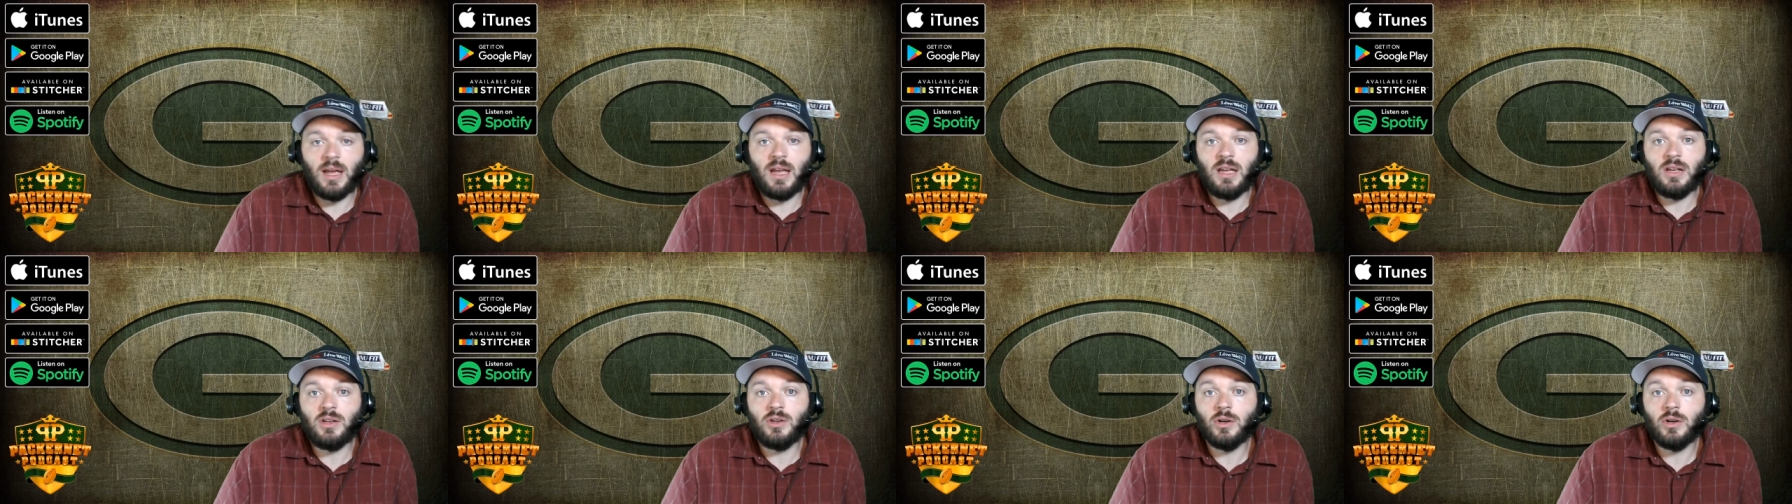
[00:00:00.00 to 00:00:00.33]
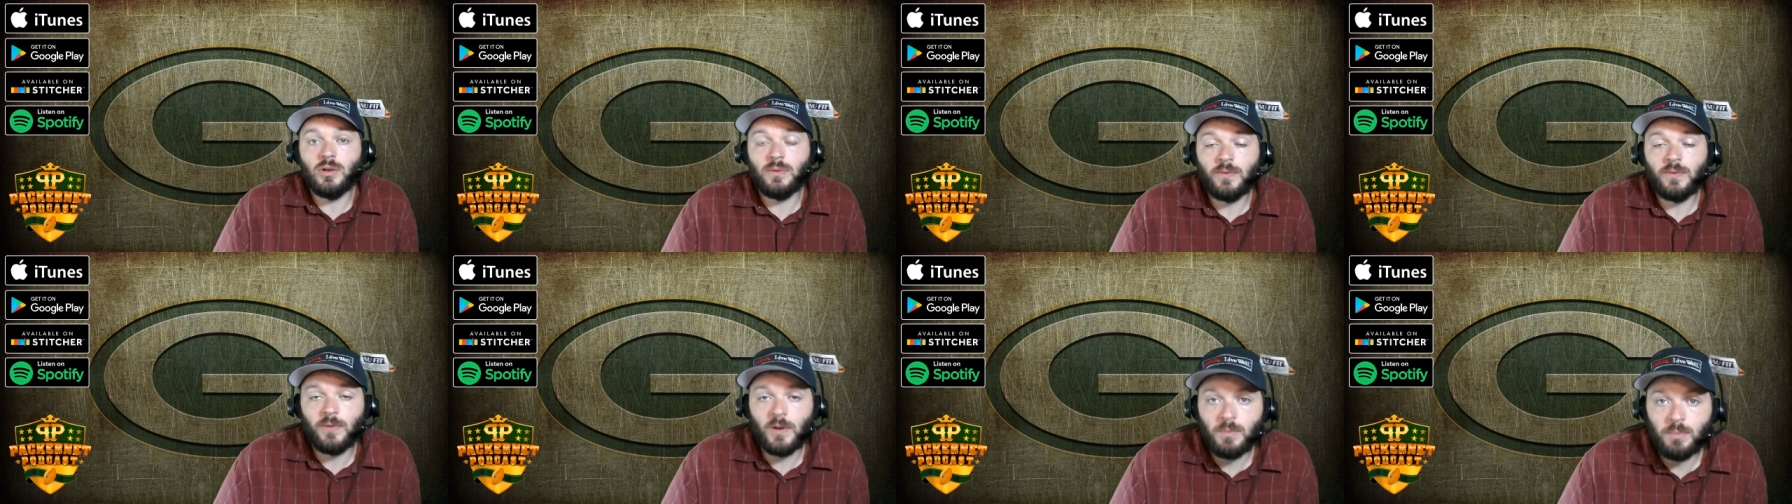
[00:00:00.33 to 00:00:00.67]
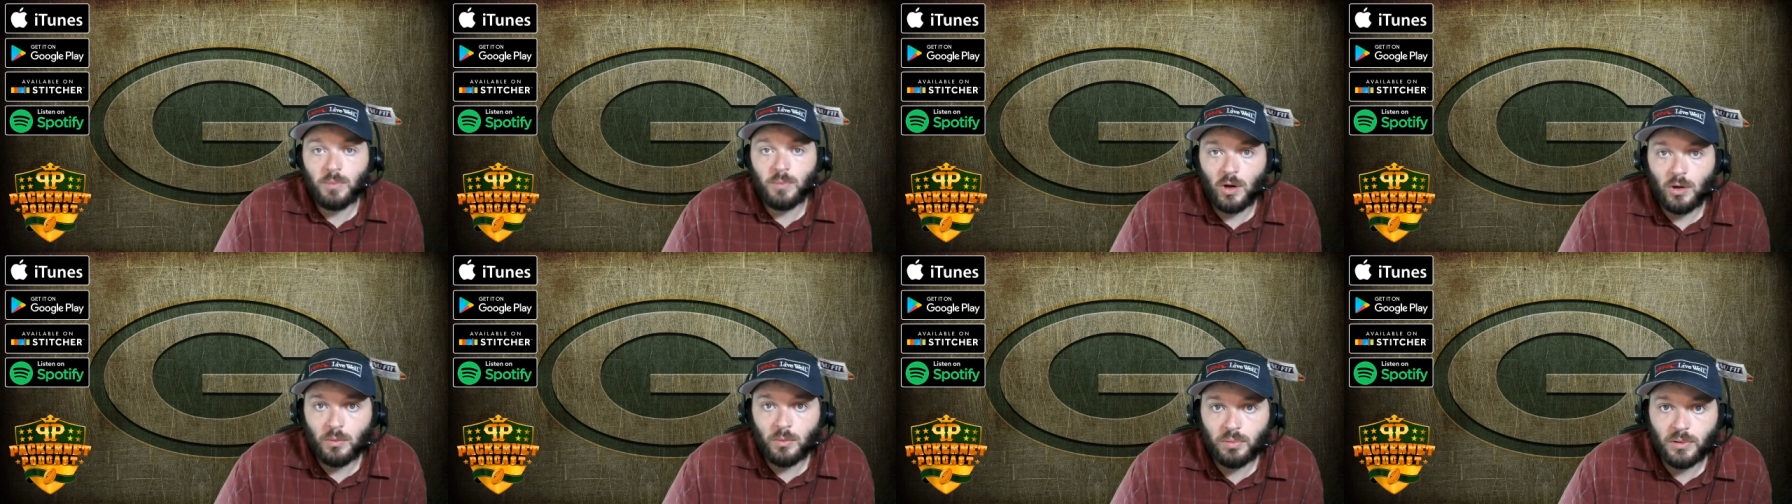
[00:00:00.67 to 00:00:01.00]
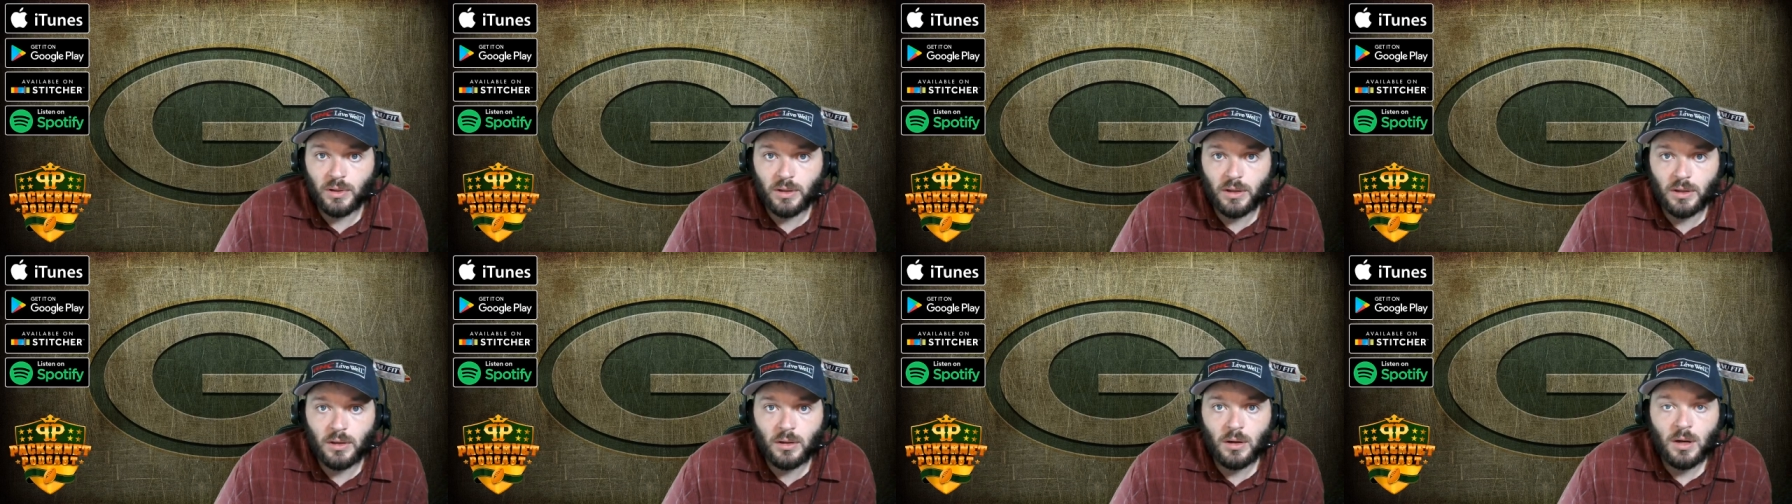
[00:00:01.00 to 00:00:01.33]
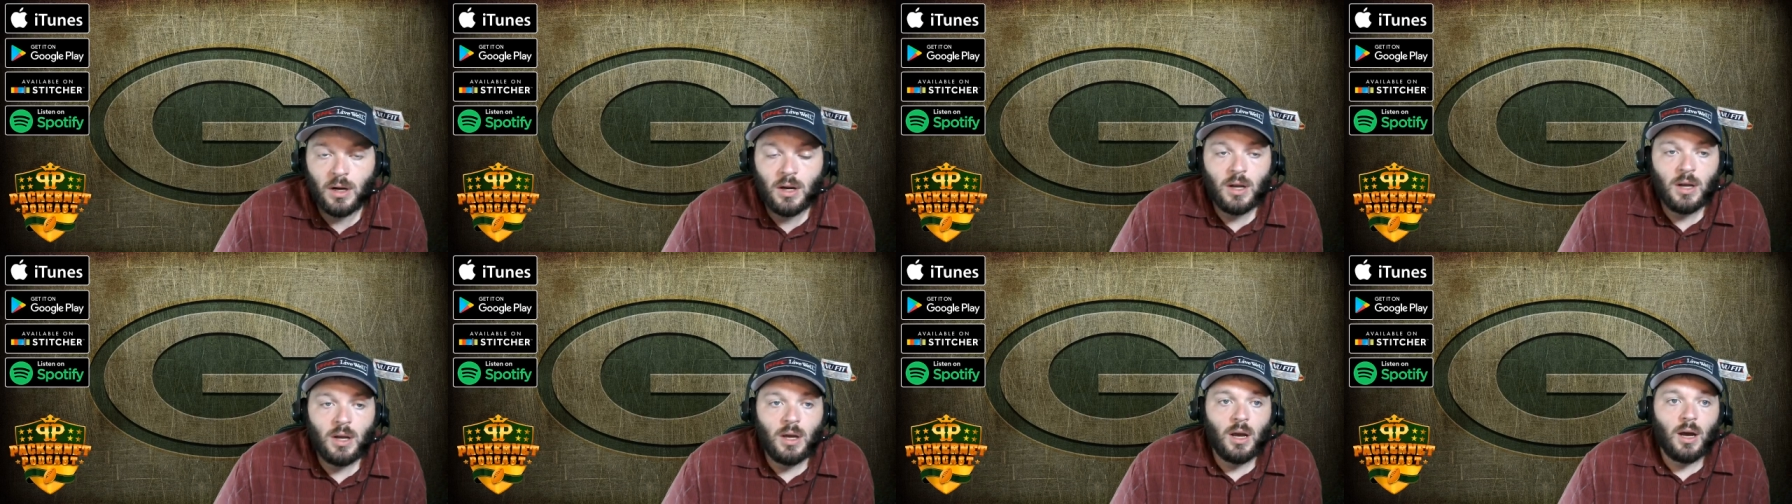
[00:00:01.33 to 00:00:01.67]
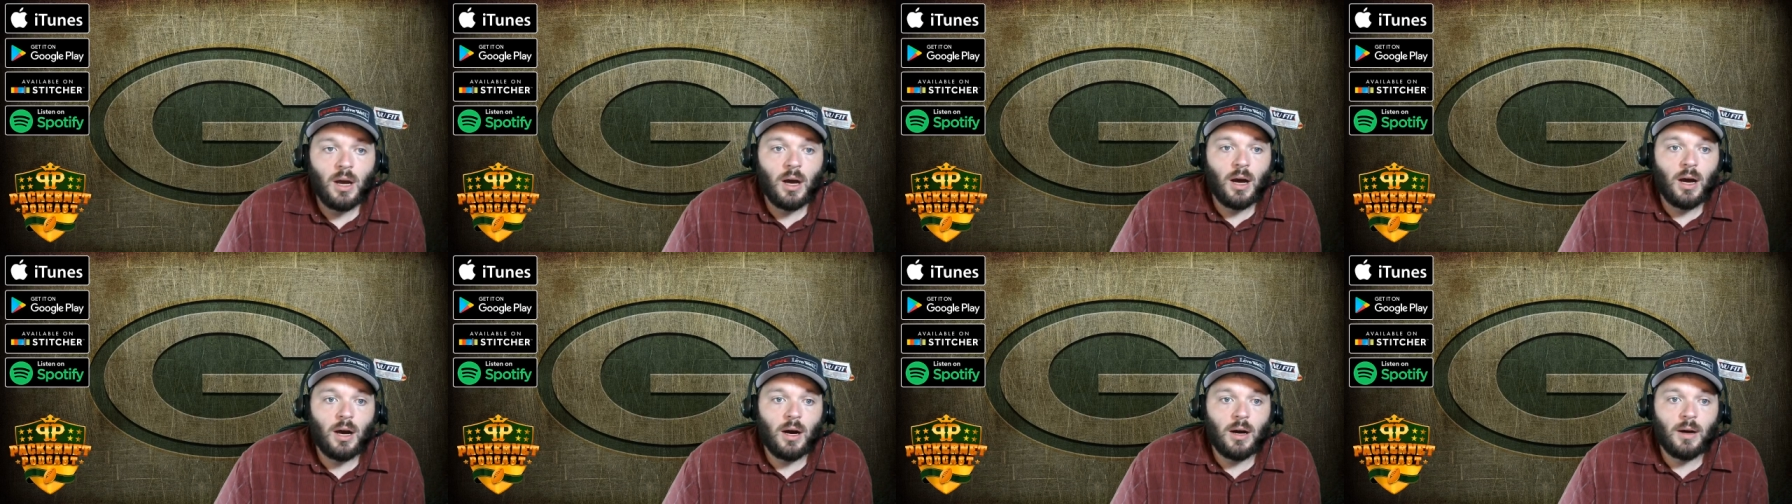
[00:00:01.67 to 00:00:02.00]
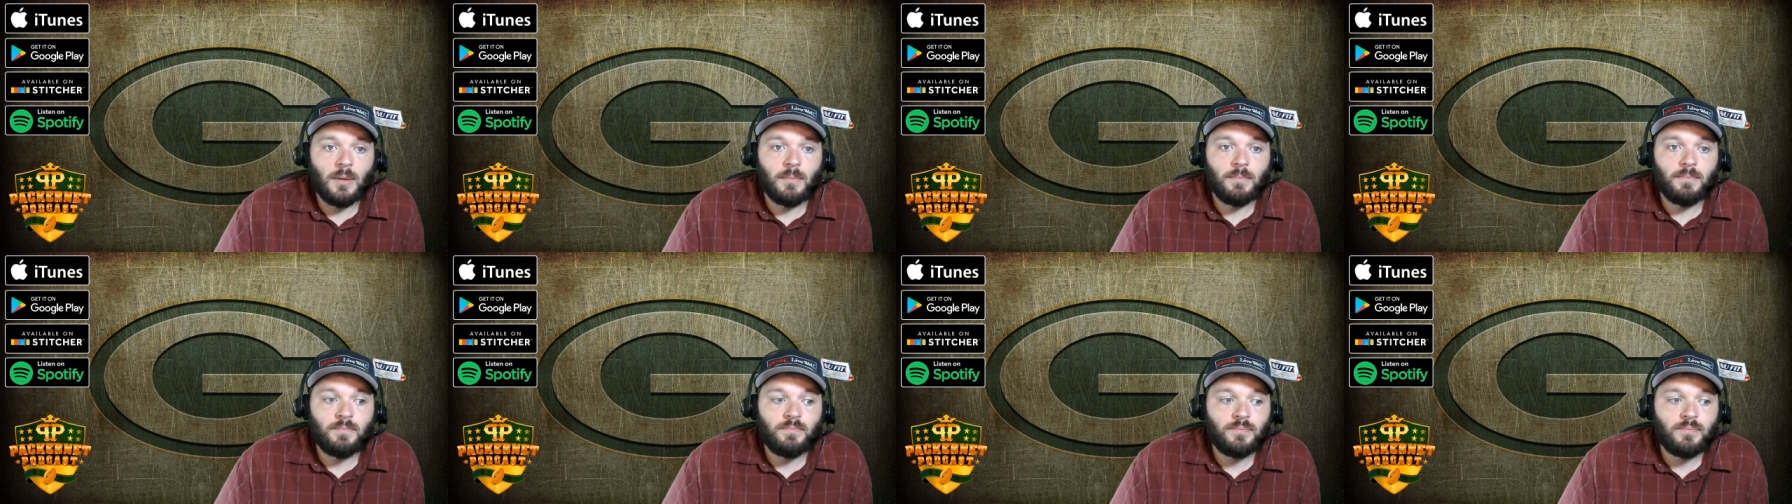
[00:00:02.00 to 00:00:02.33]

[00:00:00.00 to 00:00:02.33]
a good football player. Um,